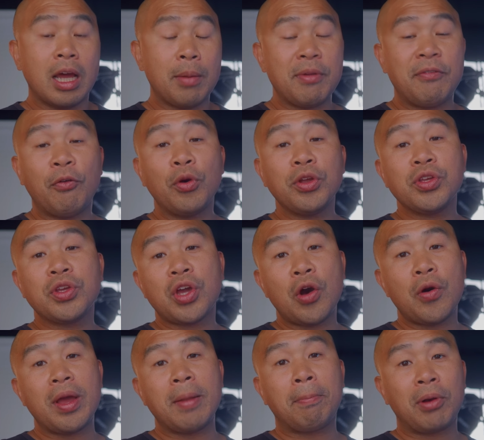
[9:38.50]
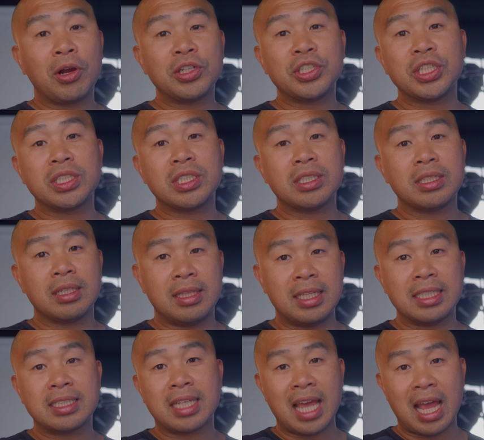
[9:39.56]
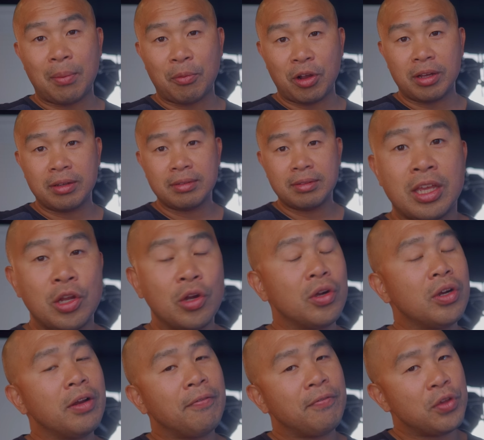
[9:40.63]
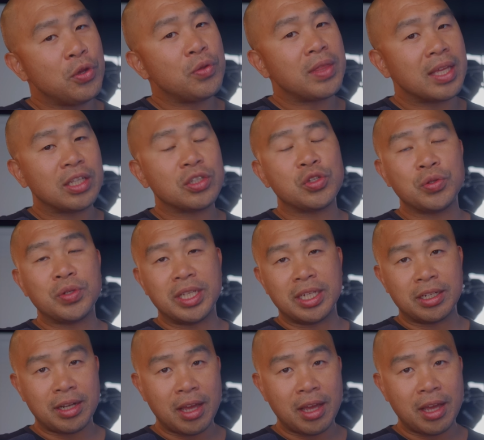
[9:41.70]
Now, before you go and purchase this camera, here are a few things you need to